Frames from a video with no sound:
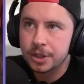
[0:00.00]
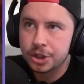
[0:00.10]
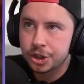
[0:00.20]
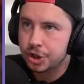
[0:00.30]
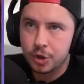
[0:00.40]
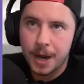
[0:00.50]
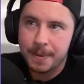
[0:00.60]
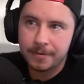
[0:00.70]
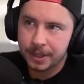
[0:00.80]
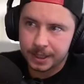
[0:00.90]
Just drop
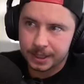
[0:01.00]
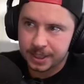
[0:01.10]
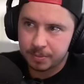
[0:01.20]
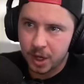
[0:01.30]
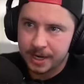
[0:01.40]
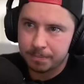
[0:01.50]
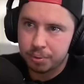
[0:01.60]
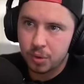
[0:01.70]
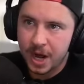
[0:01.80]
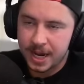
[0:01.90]
everything, spray and
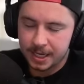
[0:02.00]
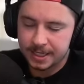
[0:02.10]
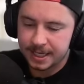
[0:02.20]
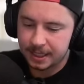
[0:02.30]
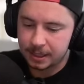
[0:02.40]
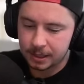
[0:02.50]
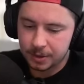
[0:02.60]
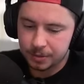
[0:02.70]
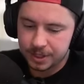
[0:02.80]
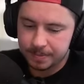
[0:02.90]
pray. He's got a
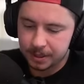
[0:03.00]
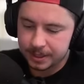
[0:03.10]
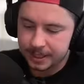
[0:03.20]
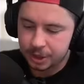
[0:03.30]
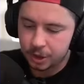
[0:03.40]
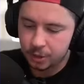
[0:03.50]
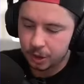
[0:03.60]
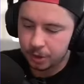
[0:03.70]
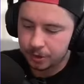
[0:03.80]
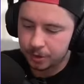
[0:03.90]
clone spell. He's got two
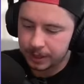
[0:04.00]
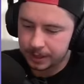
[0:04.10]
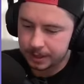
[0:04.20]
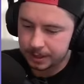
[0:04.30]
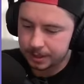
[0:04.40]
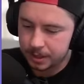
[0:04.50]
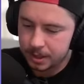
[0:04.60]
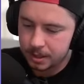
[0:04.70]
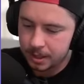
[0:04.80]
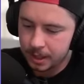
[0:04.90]
earthquakes.
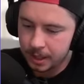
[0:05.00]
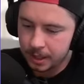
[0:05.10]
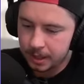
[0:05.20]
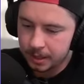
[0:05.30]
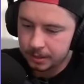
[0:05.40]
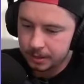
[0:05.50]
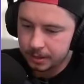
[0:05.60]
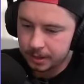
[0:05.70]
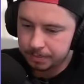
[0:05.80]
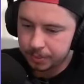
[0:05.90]
Sir?
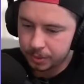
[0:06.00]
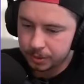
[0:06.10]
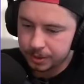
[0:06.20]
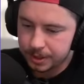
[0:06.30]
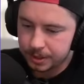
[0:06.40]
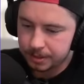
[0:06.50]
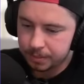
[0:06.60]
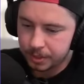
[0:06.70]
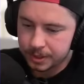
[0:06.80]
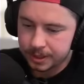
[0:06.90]
pulls the
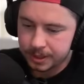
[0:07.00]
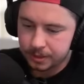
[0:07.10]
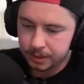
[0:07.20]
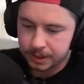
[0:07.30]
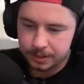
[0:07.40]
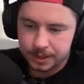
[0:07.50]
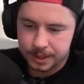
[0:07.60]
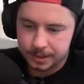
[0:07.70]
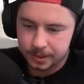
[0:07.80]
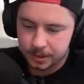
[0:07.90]
poison or kills the
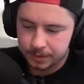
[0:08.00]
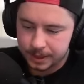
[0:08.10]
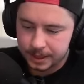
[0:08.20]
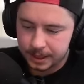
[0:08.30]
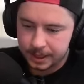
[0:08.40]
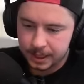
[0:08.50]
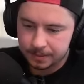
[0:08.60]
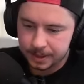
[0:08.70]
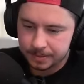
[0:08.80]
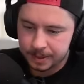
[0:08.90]
town hall with sneaky
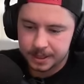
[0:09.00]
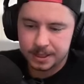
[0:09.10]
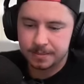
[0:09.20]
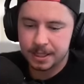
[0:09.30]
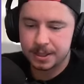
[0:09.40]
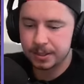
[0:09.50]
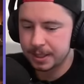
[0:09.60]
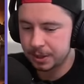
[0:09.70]
goblins, but he somehow still has